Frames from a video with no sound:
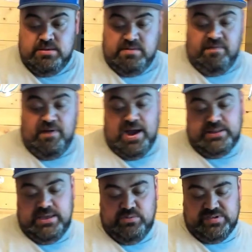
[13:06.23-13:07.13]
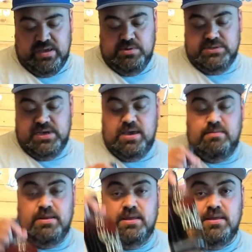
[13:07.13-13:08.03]
finally was able to
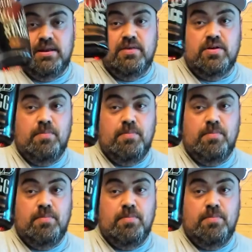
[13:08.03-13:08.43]
get another